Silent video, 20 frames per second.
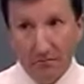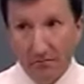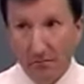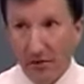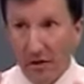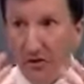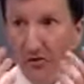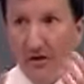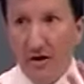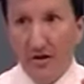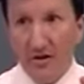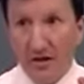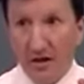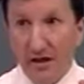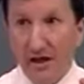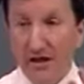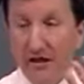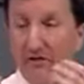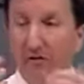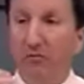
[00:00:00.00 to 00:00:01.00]
the
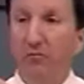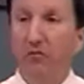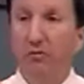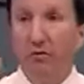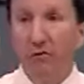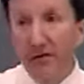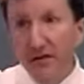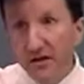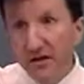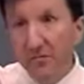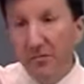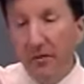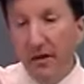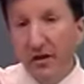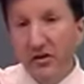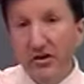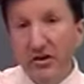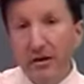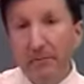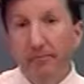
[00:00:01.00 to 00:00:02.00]
trustees have approved this
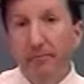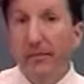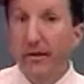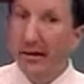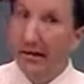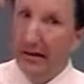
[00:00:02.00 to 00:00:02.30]
budget.